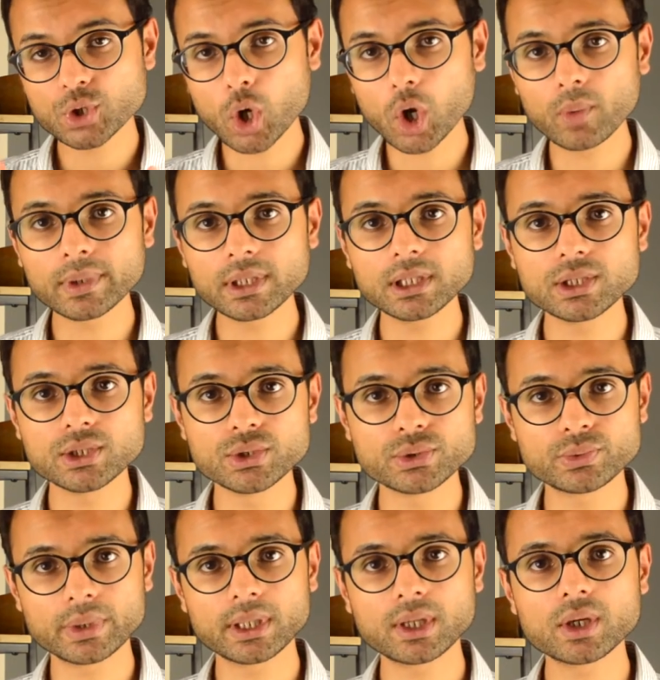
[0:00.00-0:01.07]
commonly used
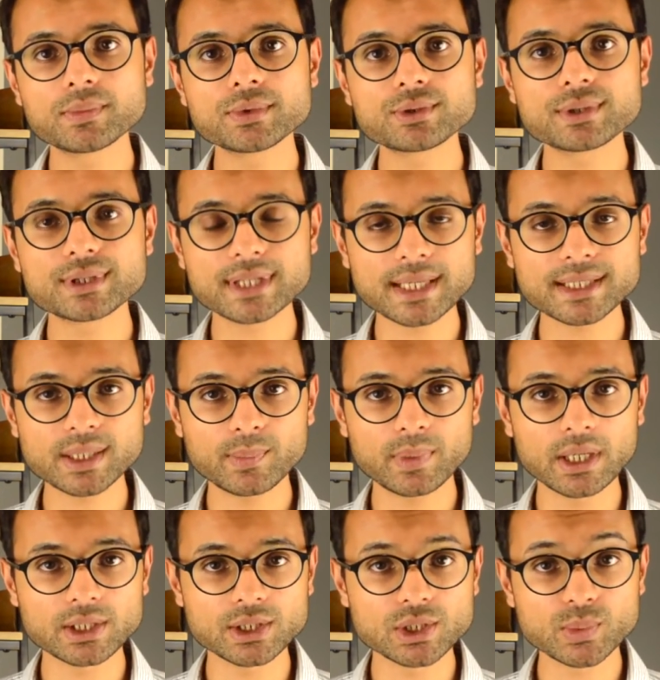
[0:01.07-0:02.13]
when it comes to assessing
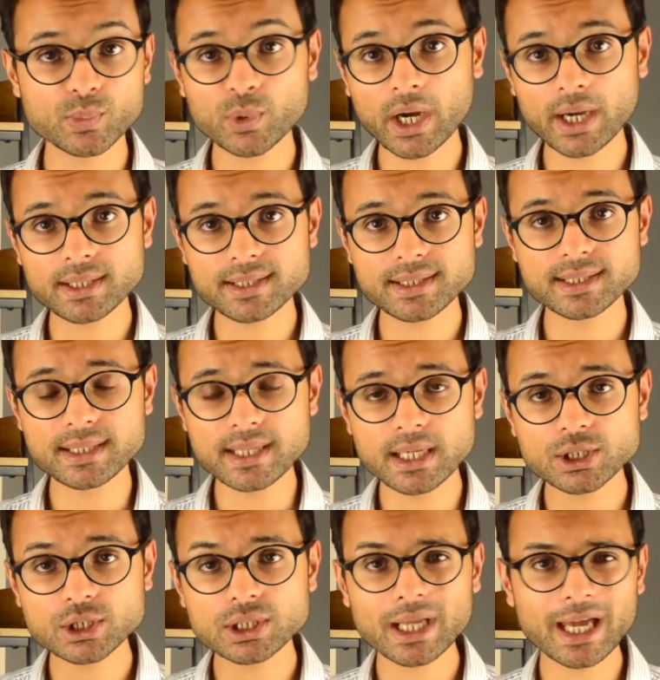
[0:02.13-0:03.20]
patients prior to
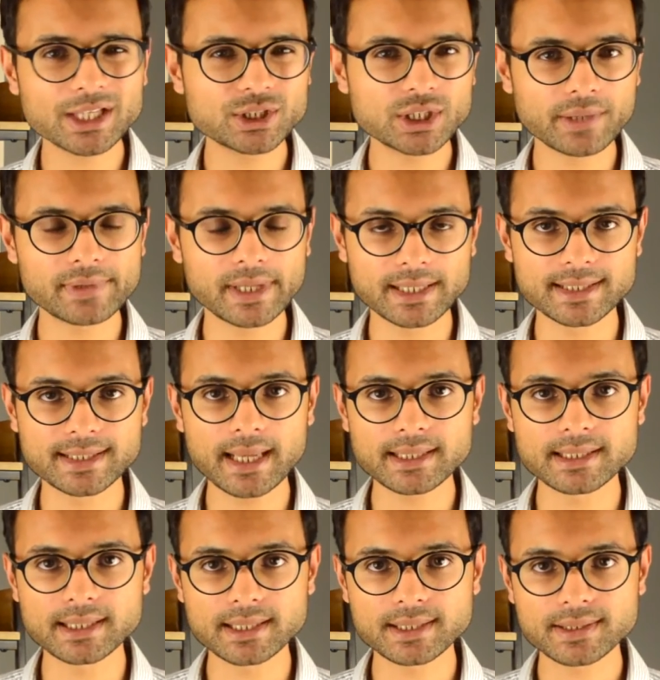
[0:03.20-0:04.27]
sedation and general
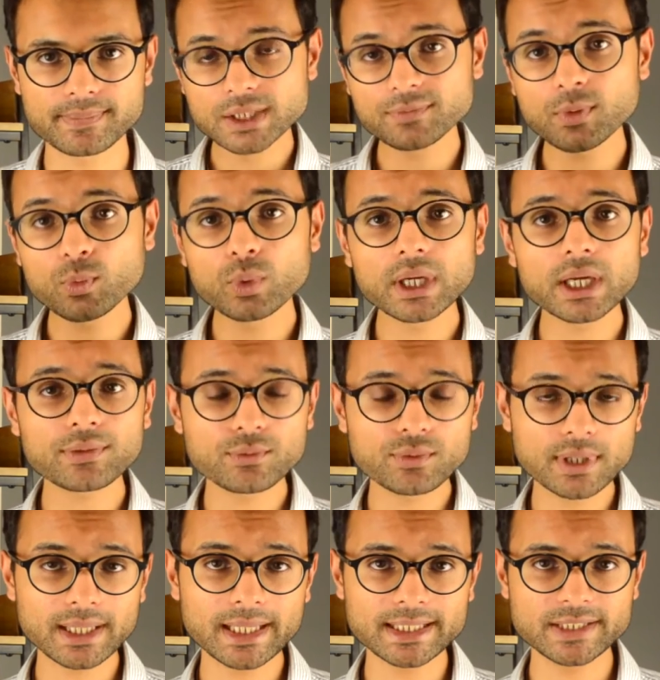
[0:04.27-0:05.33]
anaesthetics. So if you work through
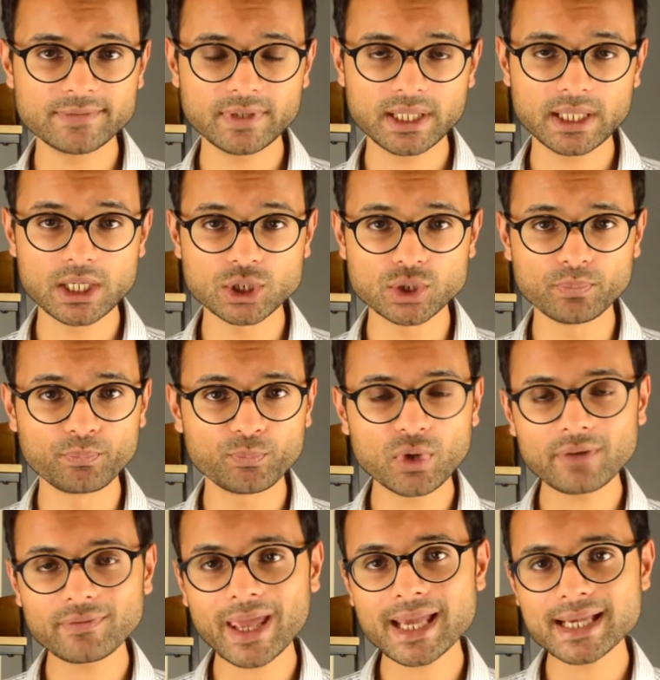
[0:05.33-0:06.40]
the classification, we
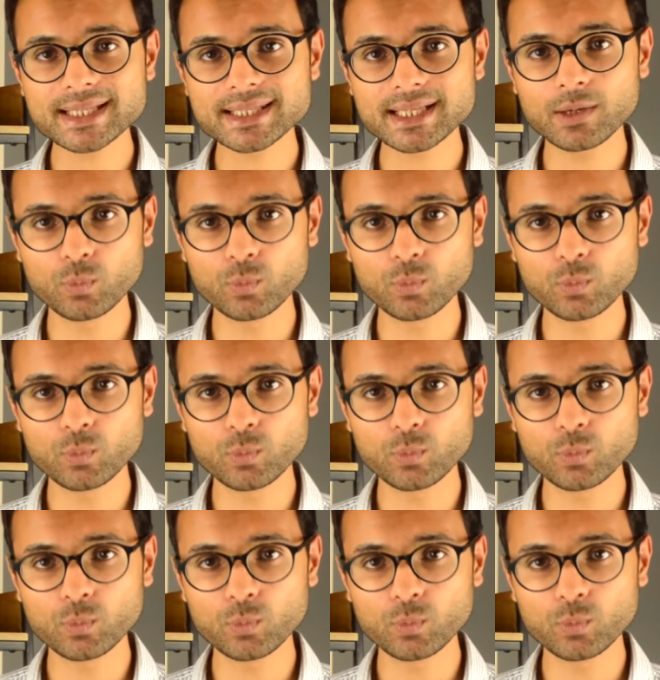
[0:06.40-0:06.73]
have ASA